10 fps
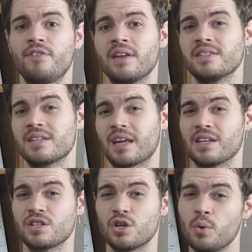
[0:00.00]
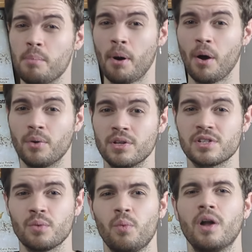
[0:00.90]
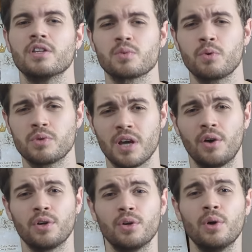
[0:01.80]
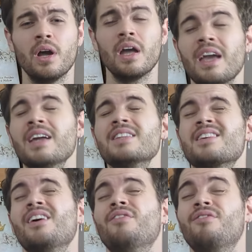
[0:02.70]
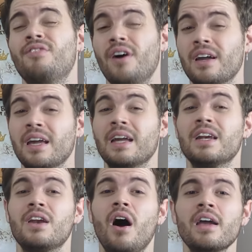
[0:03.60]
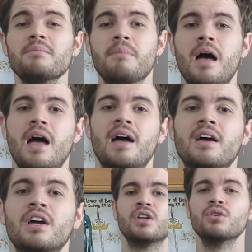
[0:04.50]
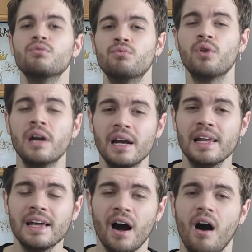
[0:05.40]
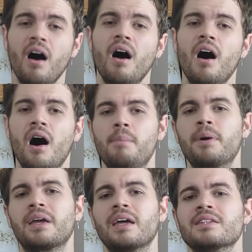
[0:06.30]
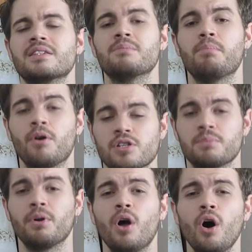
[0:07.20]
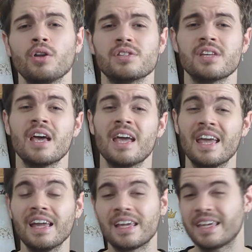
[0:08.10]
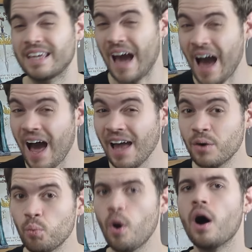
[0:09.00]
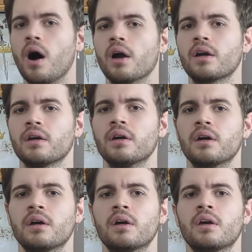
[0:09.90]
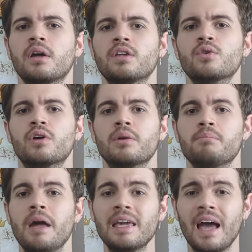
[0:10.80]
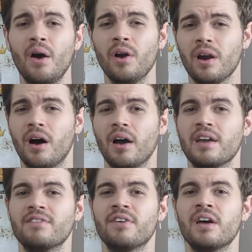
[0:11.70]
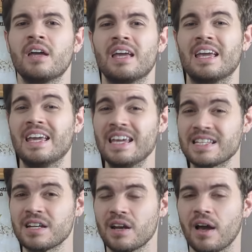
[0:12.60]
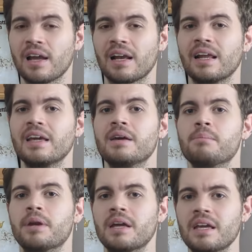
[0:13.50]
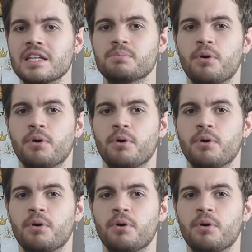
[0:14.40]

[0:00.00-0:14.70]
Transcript: fenced against two opponents at once will tell you it's a fucking nightmare. You really are up against impossible odds. It can work. You can make it out alive. It isn't likely, but it is